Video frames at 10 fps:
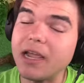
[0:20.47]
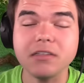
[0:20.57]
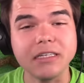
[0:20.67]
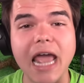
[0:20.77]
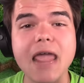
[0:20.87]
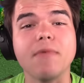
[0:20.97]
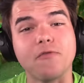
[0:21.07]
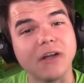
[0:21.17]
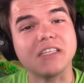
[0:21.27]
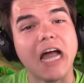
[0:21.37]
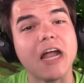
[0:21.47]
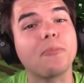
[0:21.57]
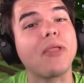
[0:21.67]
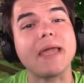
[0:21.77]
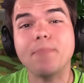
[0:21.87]
right, today my friends and I are
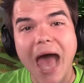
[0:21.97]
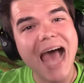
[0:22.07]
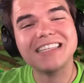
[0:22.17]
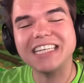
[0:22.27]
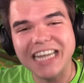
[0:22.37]
playing Pass the